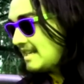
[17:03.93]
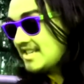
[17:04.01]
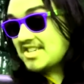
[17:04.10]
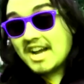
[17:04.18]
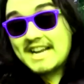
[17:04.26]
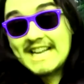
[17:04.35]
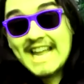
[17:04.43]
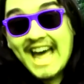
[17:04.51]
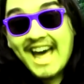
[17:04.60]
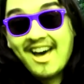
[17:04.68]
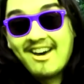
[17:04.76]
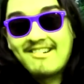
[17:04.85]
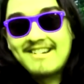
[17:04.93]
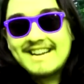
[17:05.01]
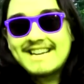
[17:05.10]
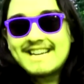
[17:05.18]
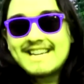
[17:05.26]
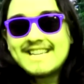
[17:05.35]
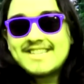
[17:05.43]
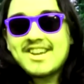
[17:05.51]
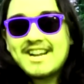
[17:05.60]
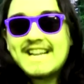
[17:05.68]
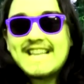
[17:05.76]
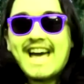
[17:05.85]
shutting down,
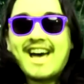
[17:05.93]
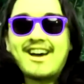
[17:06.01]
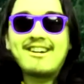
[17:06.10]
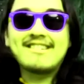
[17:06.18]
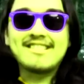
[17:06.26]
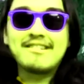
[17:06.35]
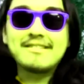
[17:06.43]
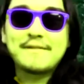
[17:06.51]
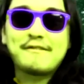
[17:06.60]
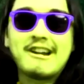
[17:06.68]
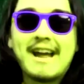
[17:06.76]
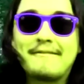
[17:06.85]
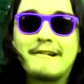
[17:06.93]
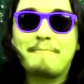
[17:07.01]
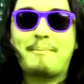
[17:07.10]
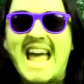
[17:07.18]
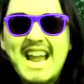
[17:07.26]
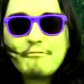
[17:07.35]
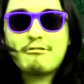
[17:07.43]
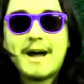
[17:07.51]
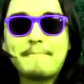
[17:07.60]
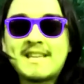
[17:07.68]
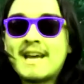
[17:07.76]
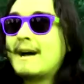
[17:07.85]
closed forever,
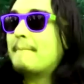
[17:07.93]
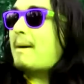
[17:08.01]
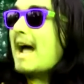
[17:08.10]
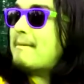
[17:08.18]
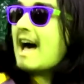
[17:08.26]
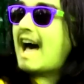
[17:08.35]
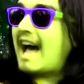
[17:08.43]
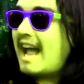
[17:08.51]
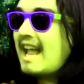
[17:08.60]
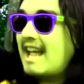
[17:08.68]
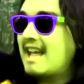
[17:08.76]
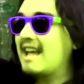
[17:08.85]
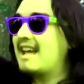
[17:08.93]
bankrupt, bye-bye.